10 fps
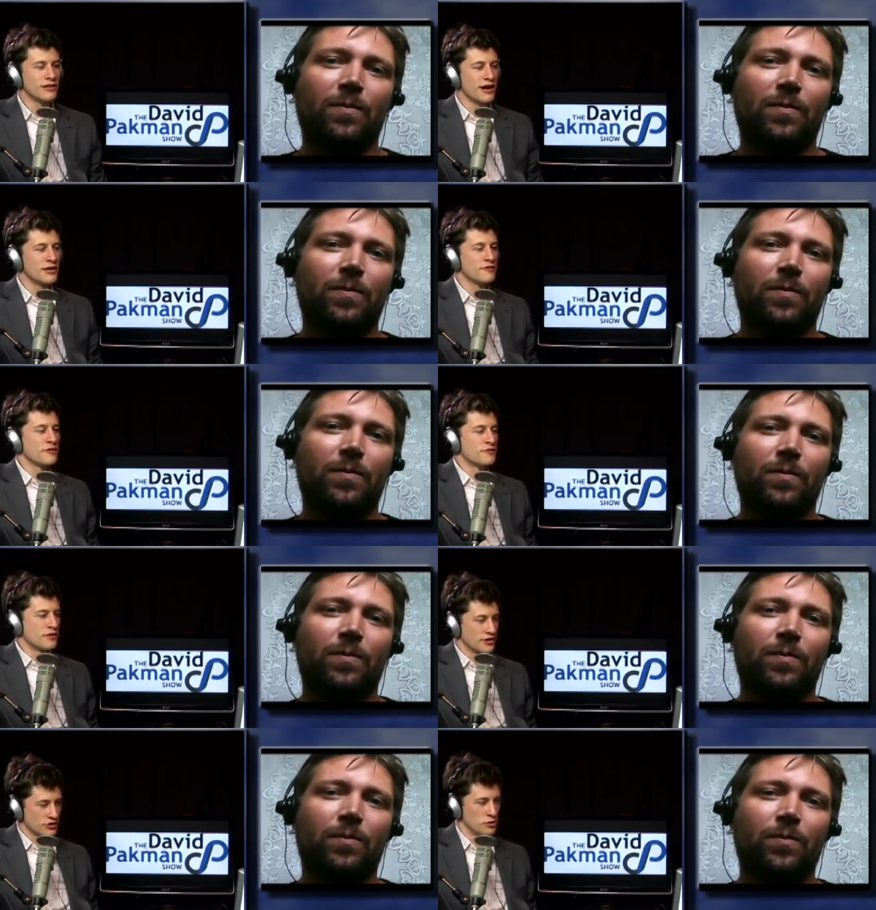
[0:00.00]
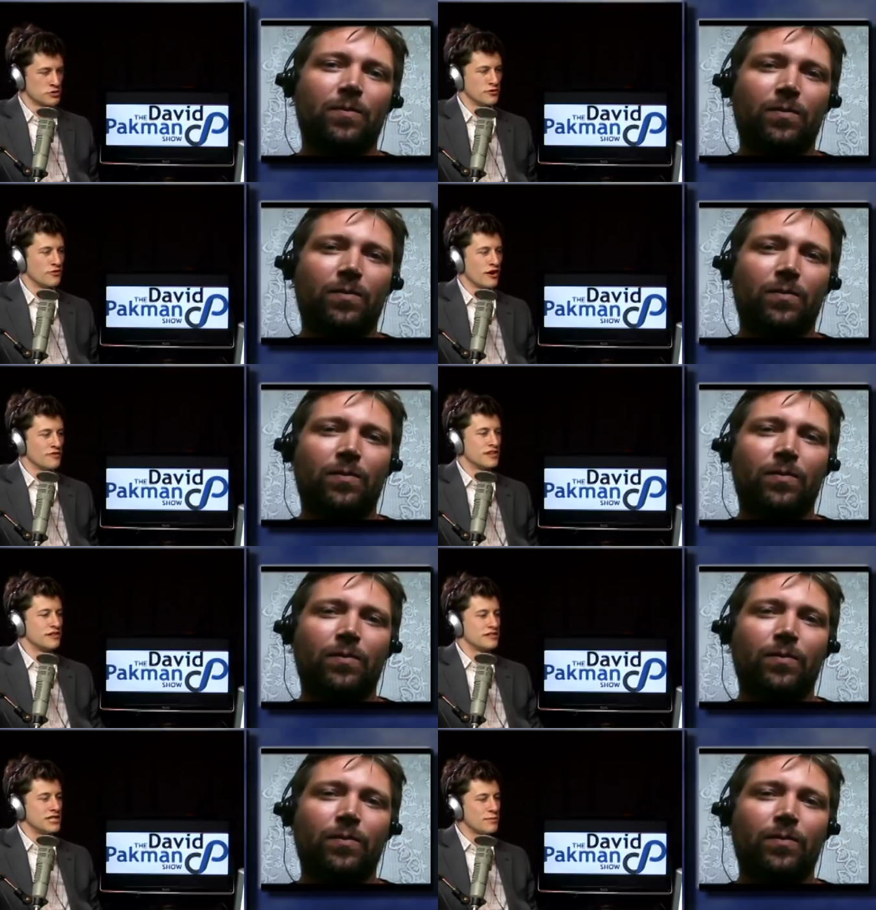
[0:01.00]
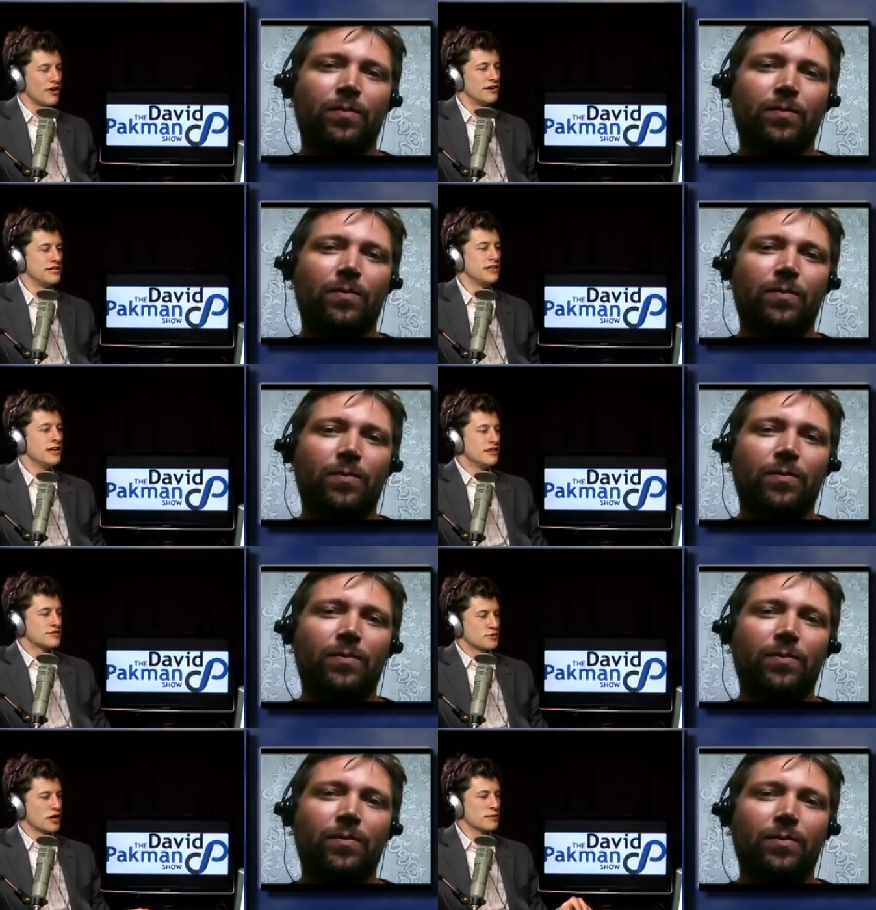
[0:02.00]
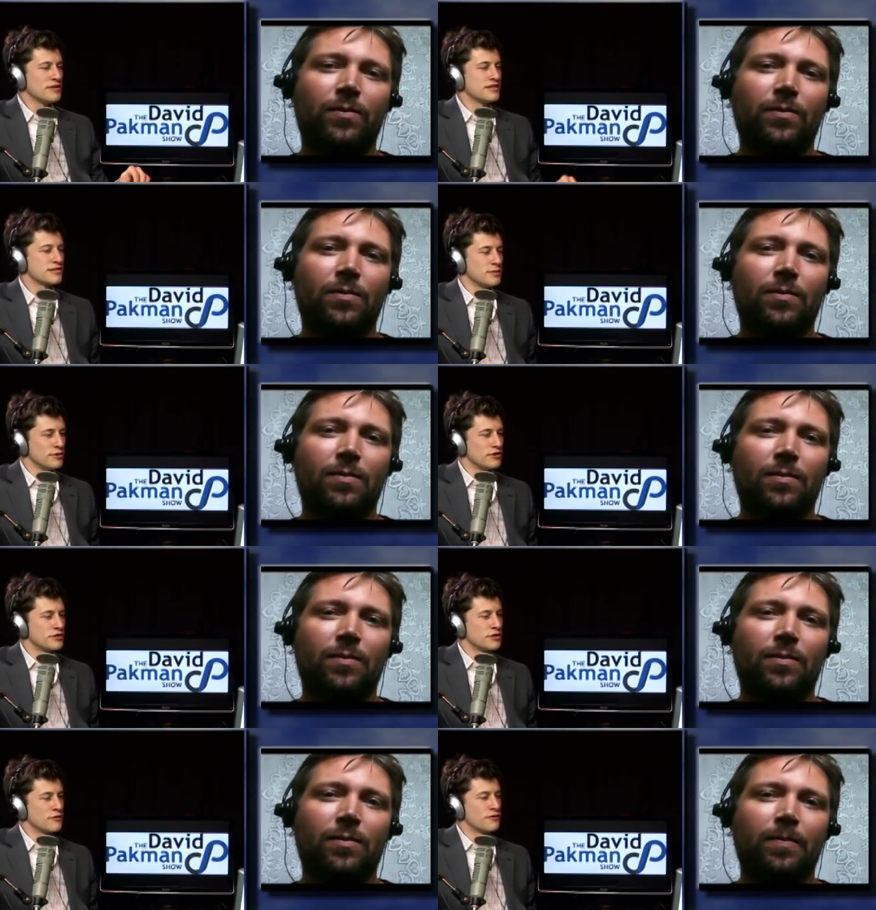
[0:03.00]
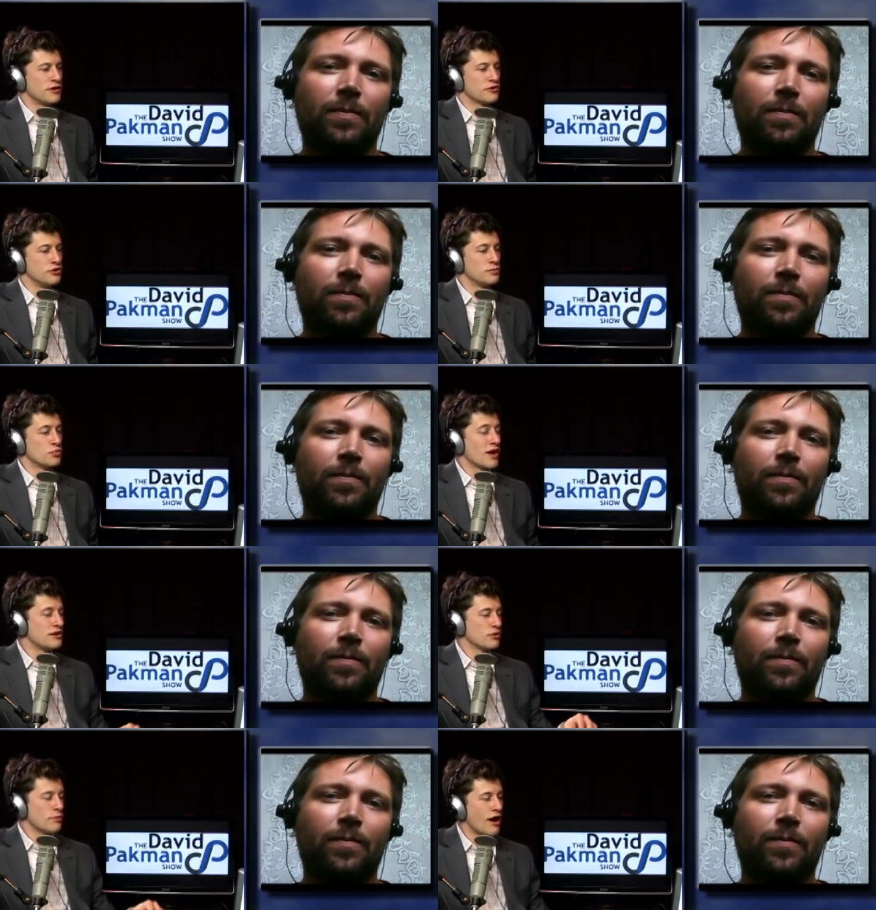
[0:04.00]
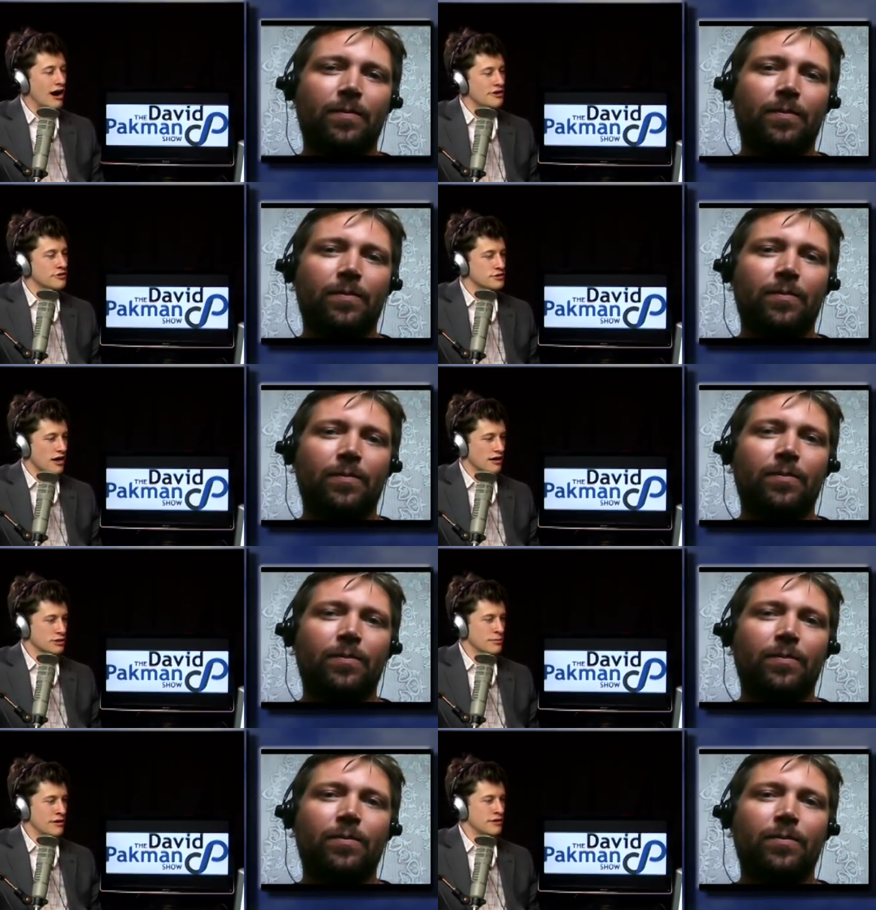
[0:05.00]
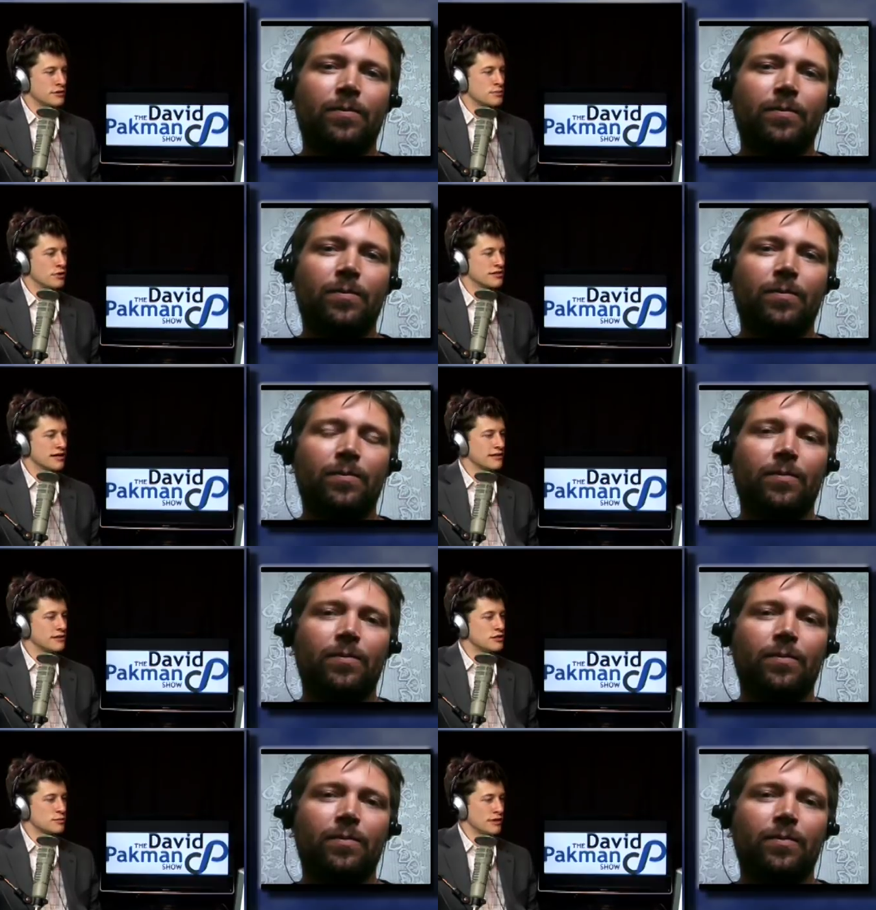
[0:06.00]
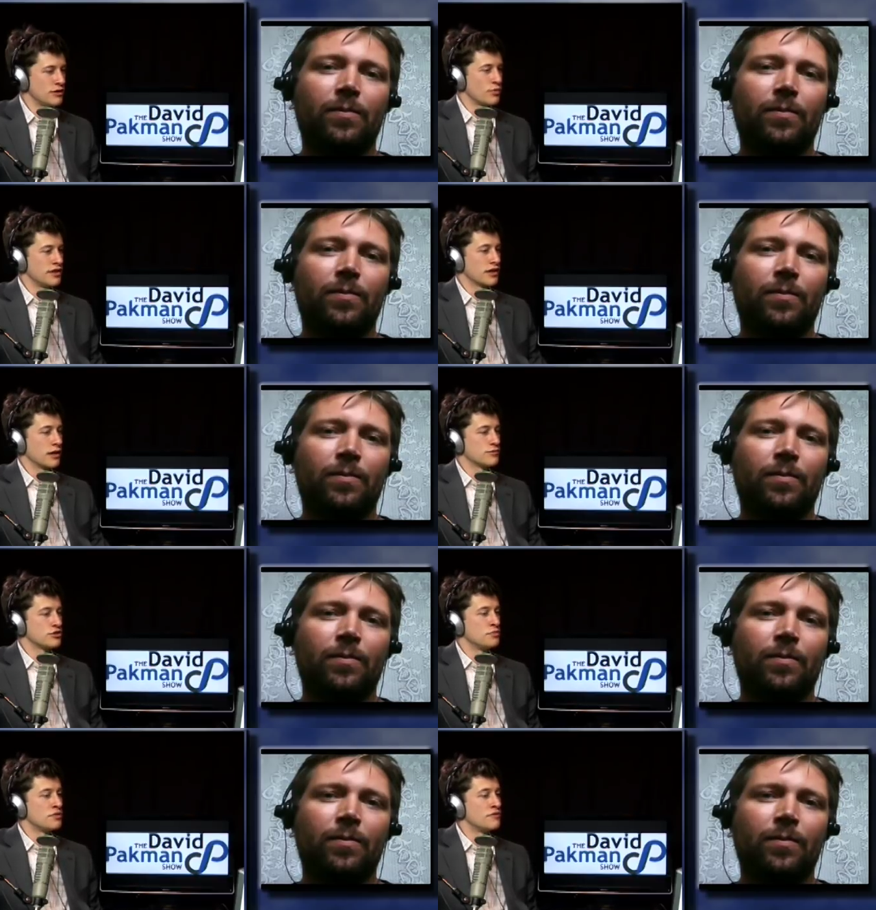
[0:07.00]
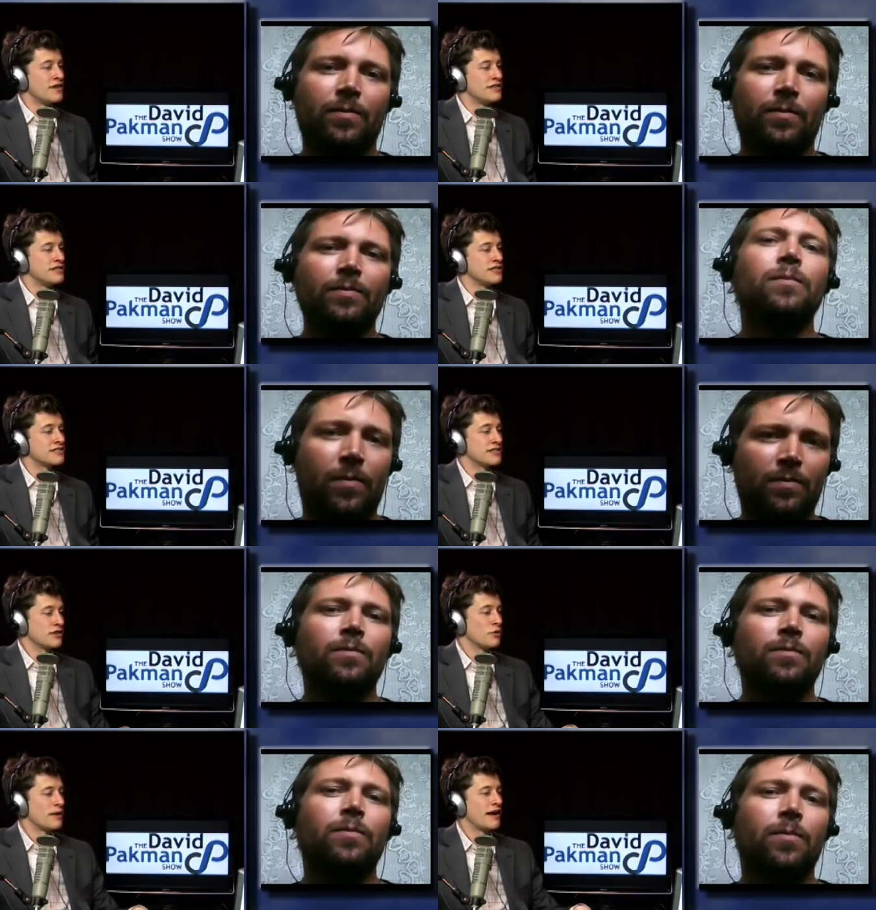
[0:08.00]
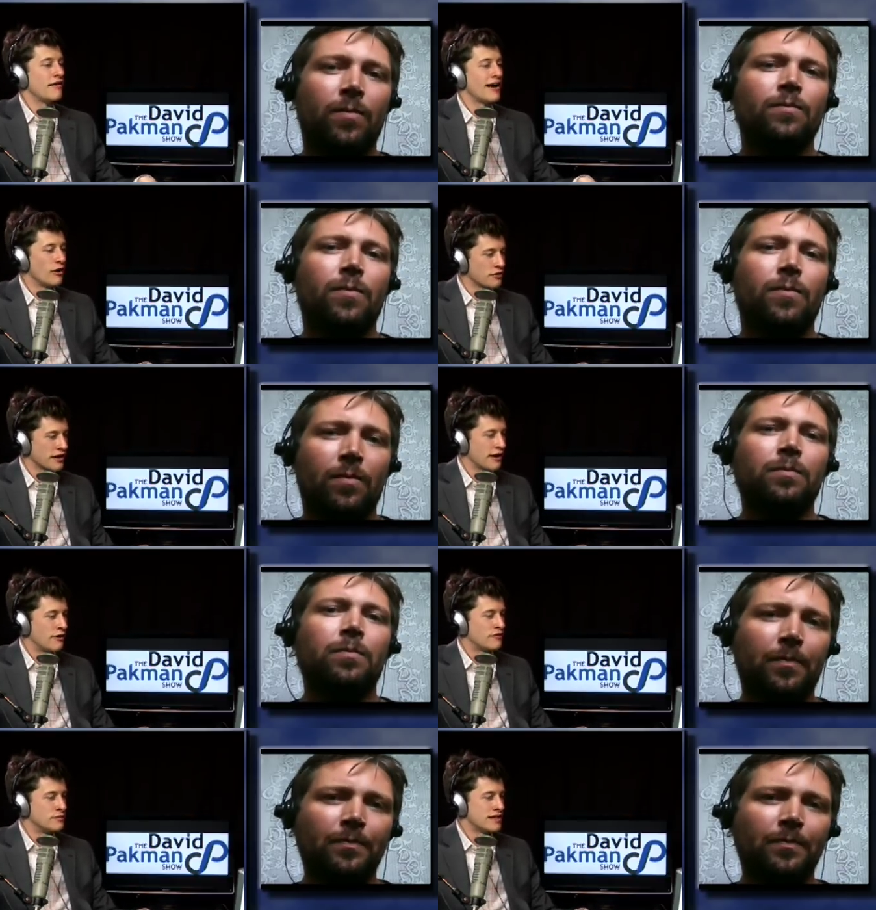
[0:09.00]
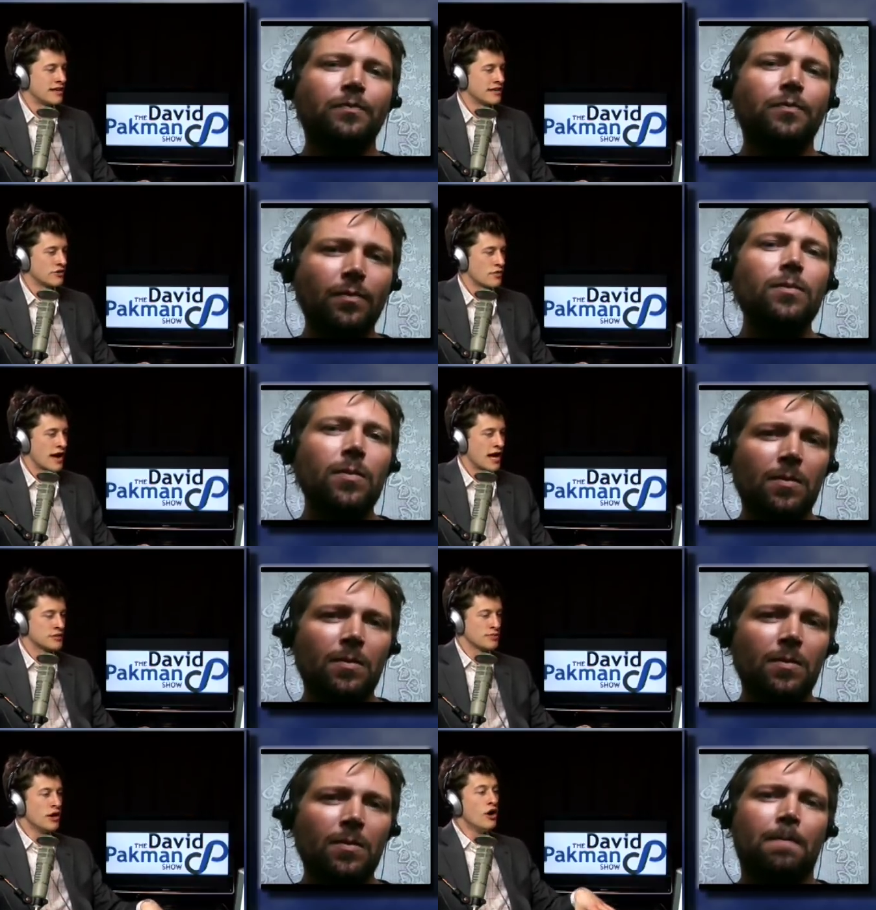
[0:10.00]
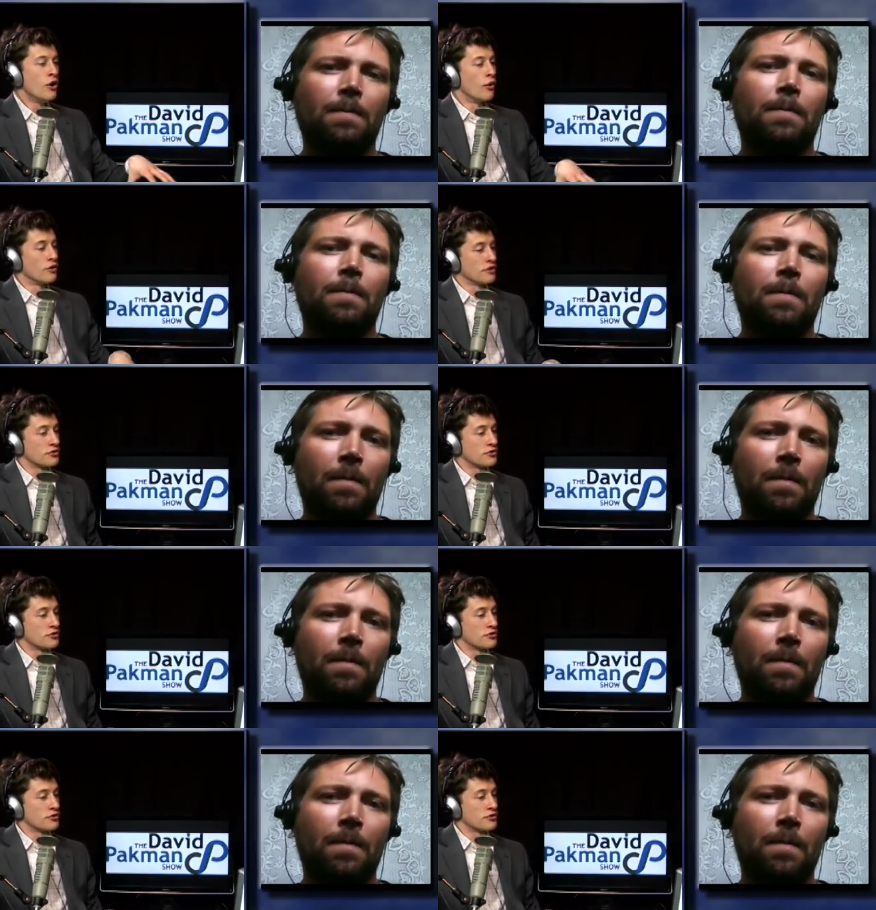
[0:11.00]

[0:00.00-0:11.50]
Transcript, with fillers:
Speaker 1: a lot of the front groups involved in the Tea Party strike me as similar to the front groups Wendell Potter talks about in his book Deadly Spin when it comes to preventing single-payer health care from taking grasp, or the